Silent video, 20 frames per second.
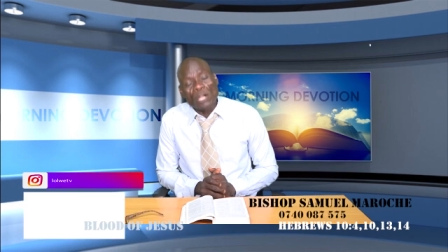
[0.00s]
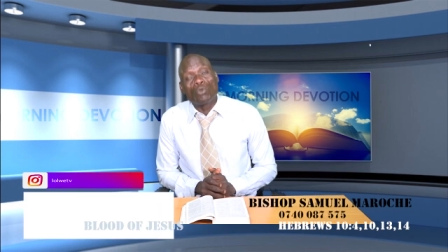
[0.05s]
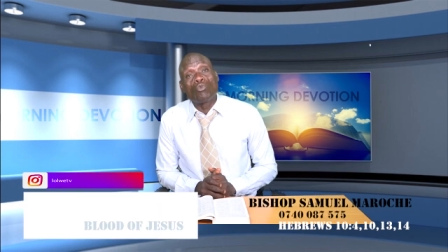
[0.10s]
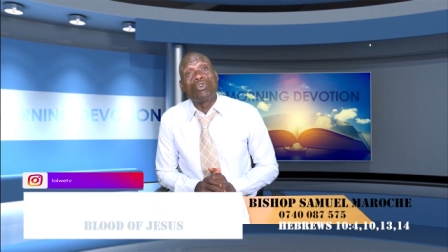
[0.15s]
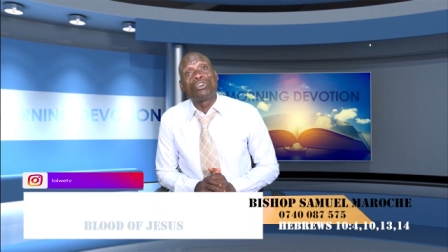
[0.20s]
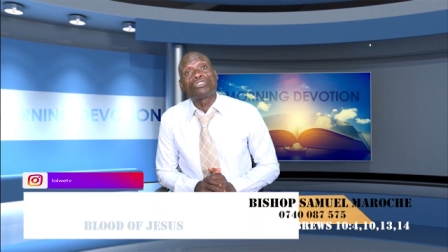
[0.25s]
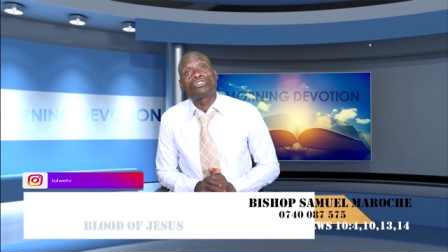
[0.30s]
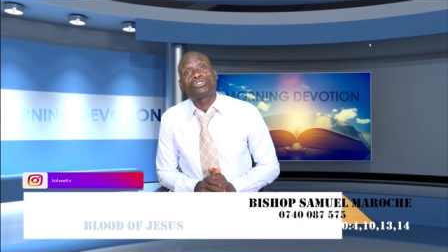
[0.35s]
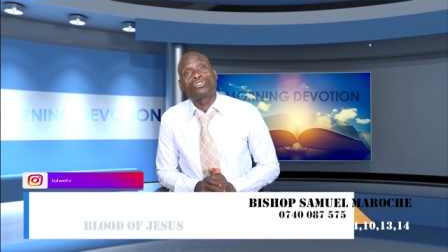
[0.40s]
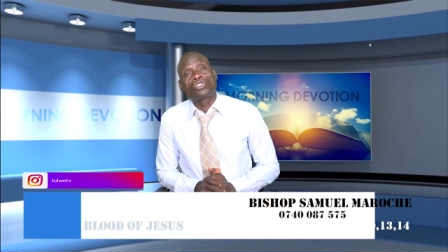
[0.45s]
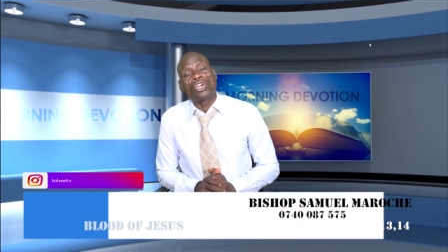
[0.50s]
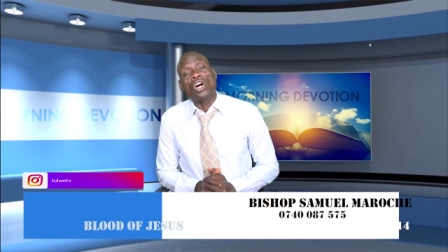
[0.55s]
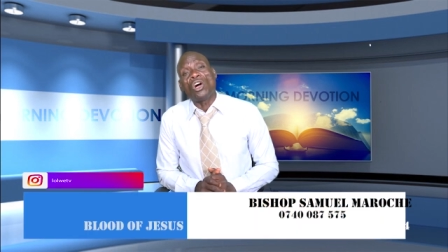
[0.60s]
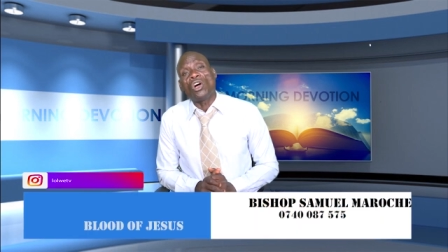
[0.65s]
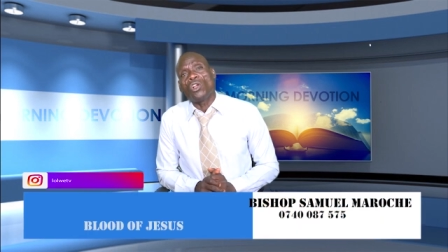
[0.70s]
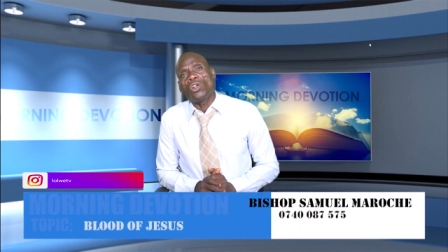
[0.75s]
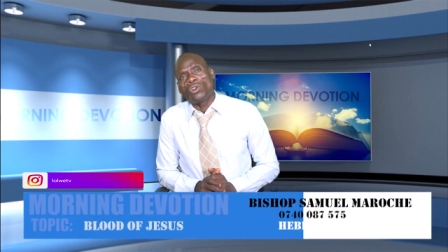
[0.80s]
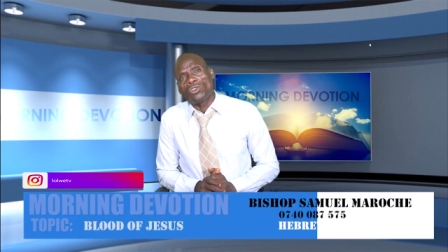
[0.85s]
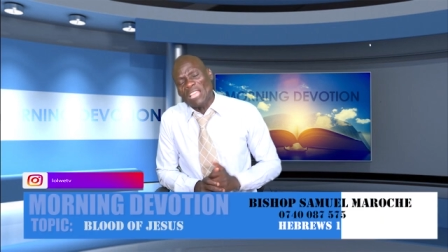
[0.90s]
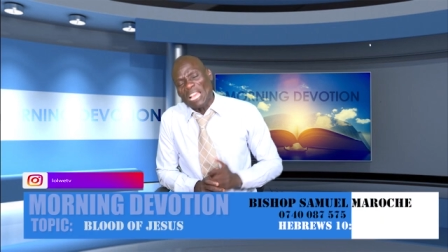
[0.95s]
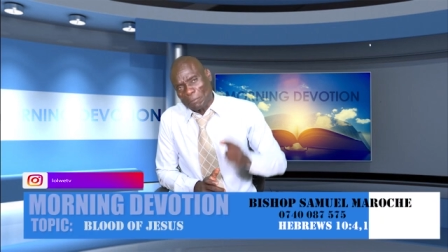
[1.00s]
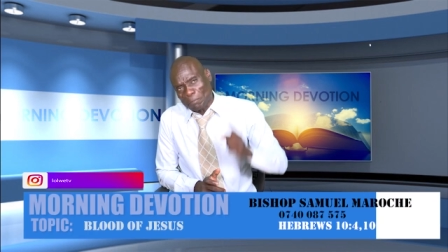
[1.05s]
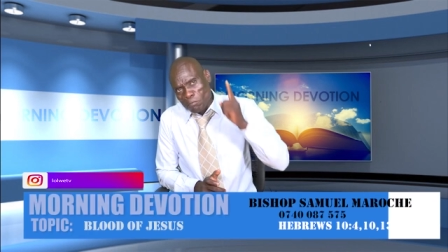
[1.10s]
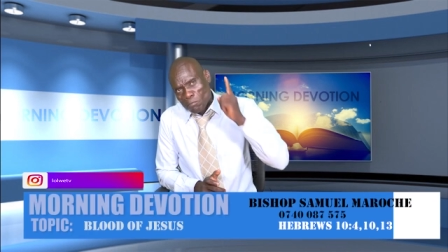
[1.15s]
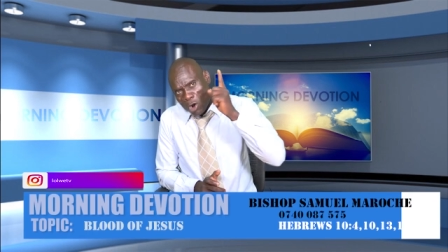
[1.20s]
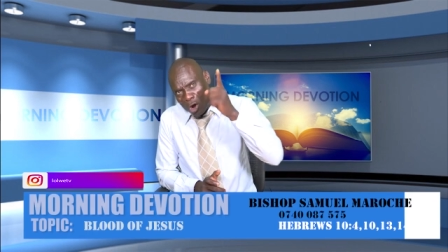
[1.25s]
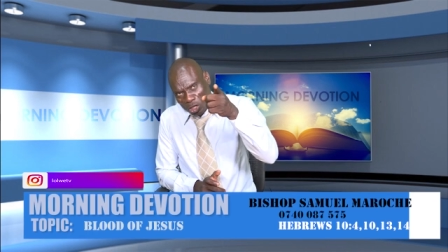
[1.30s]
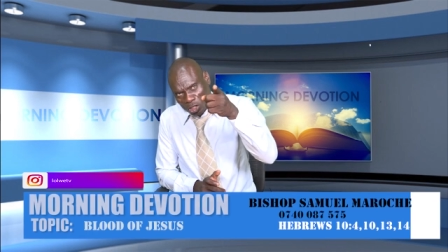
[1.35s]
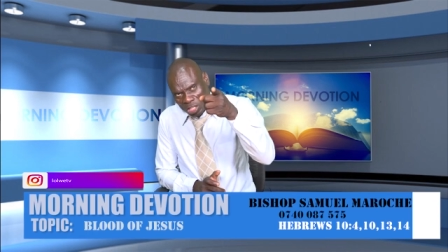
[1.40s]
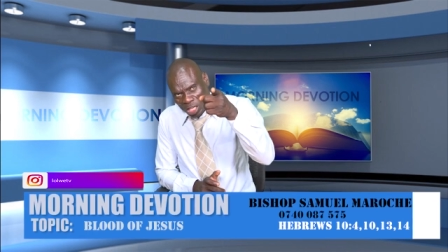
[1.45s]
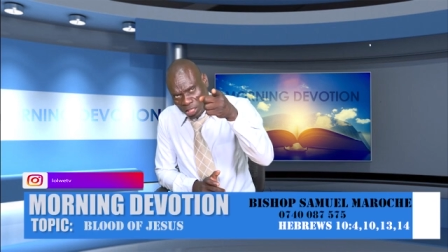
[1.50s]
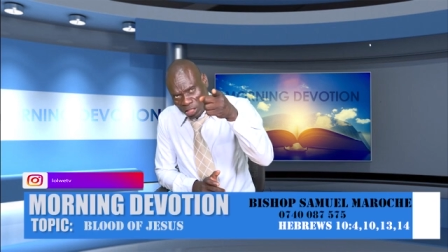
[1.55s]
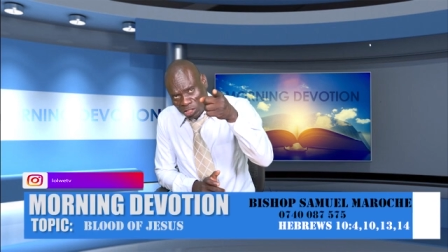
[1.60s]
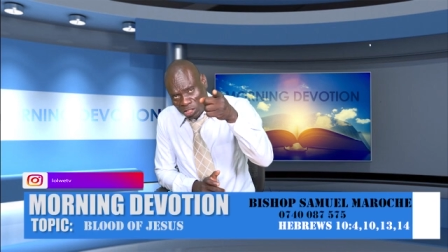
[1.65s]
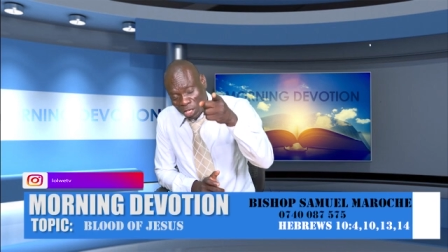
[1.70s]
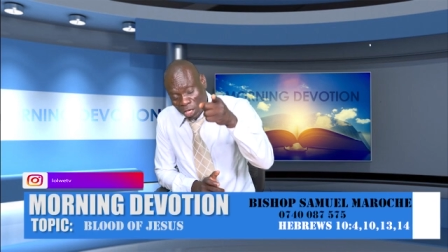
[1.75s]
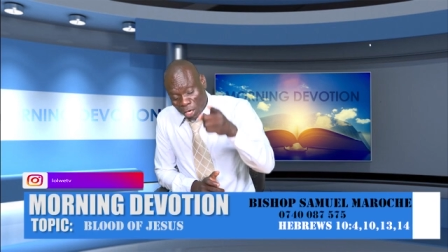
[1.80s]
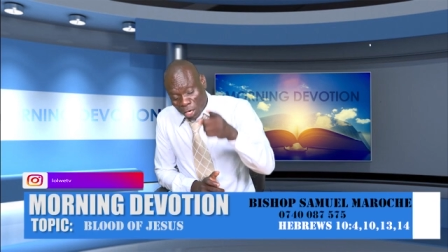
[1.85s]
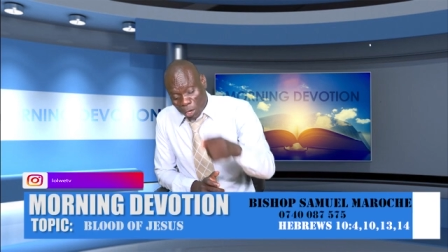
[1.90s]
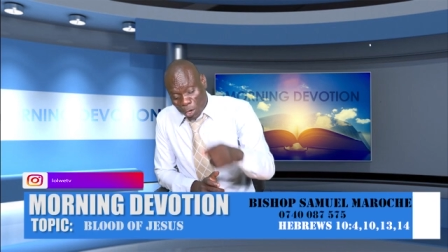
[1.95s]
and was told that
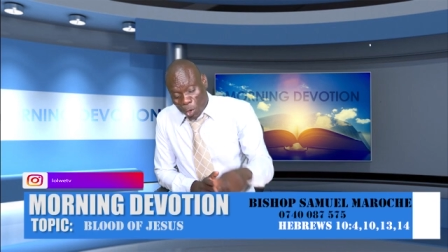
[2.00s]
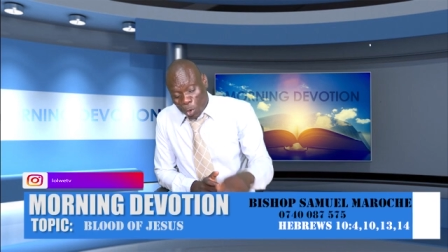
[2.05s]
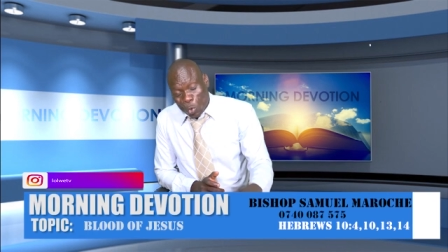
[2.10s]
Moses,